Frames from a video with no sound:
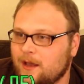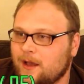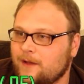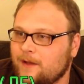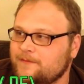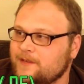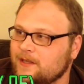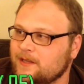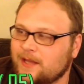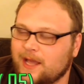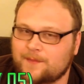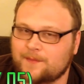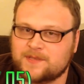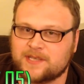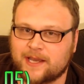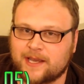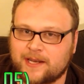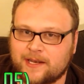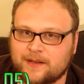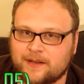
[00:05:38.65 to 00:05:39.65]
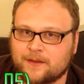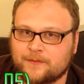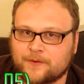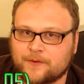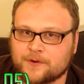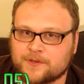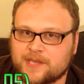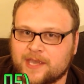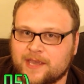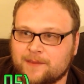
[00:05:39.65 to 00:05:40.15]
often lopsided in the
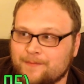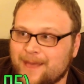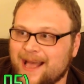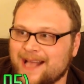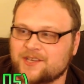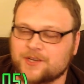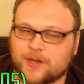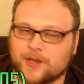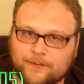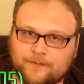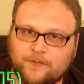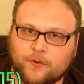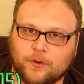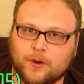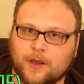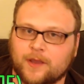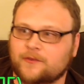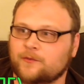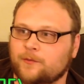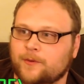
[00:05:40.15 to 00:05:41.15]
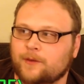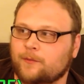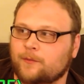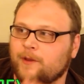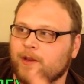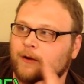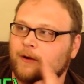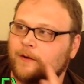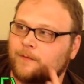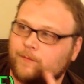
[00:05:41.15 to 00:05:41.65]
first game matchup for us.
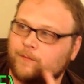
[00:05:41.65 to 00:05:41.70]
We